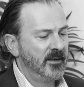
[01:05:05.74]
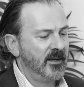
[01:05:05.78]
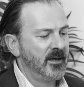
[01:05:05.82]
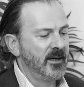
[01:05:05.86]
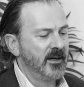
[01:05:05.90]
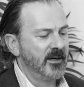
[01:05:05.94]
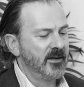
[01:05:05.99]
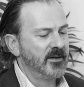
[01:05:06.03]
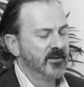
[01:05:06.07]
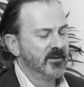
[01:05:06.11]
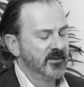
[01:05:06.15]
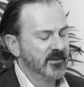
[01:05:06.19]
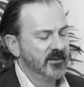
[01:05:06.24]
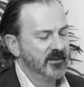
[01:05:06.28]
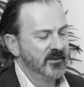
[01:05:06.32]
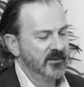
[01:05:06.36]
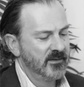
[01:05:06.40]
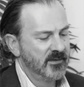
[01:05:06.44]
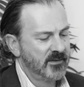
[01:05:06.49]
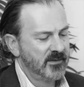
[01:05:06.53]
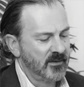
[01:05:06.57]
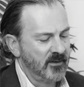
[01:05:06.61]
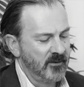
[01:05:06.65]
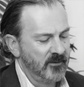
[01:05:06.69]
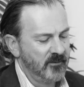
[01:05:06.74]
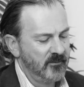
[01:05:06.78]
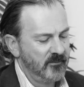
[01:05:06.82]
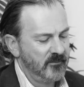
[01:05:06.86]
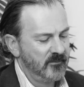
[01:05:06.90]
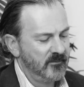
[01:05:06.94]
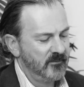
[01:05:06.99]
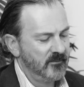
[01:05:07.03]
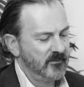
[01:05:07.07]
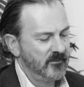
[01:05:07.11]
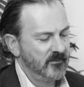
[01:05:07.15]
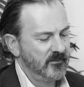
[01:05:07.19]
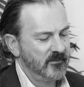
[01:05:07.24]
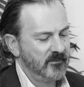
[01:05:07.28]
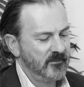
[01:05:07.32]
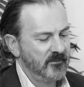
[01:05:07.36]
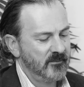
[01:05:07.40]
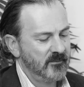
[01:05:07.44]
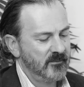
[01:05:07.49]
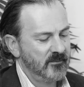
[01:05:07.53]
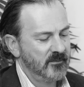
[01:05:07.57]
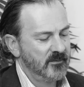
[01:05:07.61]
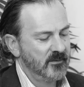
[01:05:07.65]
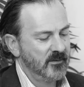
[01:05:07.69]
Yeah. So
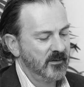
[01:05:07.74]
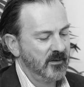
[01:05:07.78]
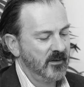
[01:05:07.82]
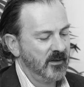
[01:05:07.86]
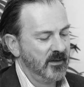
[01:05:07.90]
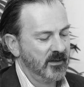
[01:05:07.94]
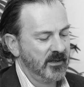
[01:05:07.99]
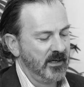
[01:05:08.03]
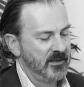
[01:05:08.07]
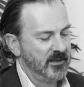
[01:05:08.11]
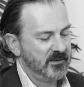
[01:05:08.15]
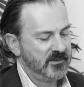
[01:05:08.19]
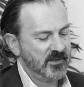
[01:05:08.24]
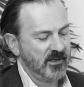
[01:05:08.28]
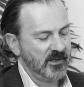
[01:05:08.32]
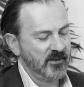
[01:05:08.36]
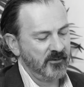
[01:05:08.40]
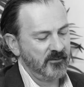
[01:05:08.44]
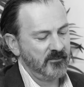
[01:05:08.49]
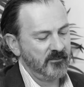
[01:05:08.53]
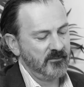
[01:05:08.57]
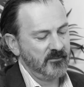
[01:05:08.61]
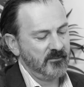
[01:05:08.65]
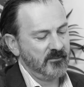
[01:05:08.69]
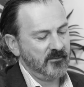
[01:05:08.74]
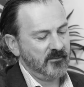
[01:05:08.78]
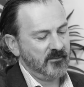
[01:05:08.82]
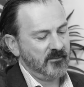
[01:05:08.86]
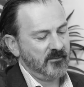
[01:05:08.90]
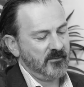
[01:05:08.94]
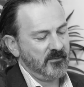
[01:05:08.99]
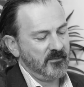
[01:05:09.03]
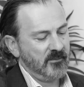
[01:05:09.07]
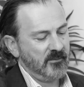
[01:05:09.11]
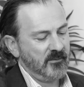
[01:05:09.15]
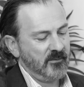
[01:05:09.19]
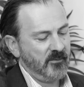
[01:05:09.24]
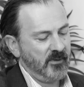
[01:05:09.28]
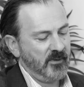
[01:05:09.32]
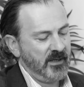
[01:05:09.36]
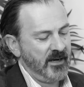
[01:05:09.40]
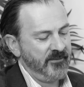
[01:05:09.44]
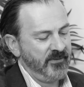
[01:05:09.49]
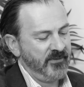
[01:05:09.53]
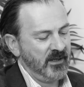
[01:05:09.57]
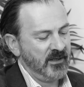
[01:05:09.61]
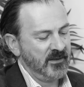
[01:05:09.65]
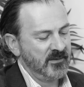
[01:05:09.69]
okay, so we
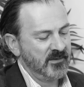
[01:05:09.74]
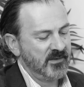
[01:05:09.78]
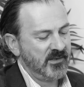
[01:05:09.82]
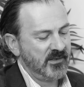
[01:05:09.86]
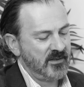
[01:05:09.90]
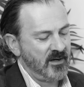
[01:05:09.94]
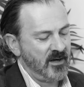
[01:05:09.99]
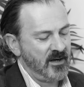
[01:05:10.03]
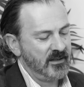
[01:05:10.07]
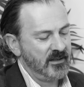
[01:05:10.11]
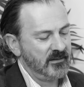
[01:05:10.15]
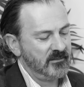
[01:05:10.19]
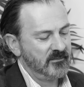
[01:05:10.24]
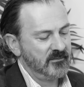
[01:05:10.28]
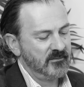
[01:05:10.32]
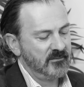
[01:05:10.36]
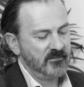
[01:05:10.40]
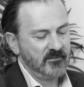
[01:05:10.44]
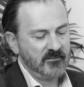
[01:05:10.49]
have the insight.